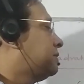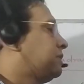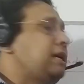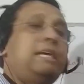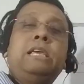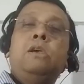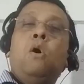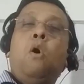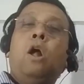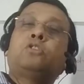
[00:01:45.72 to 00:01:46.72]
c
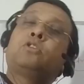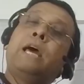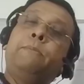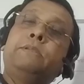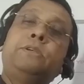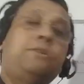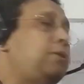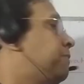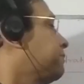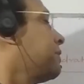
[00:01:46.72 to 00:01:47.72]
also can be
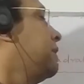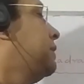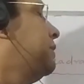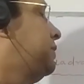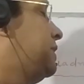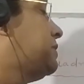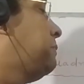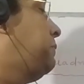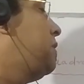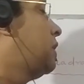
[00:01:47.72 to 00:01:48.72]
0, this
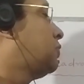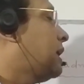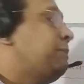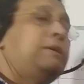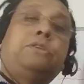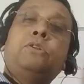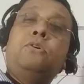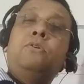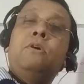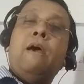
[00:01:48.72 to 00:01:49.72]
b also can be
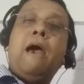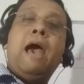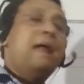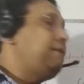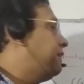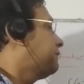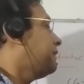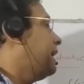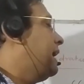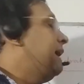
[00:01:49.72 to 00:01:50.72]
0, and this
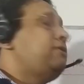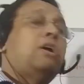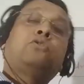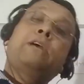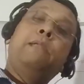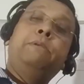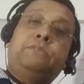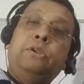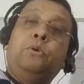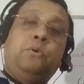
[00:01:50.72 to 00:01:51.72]
a is also can be
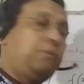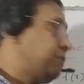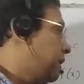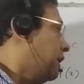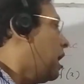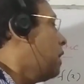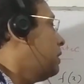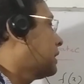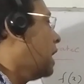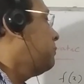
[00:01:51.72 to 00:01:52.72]
0. I
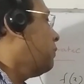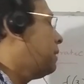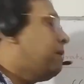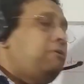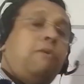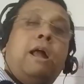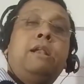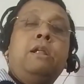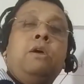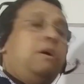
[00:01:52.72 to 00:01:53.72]
will come one by
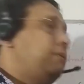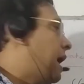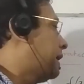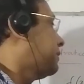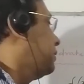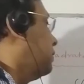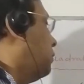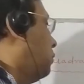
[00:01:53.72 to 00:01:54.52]
one that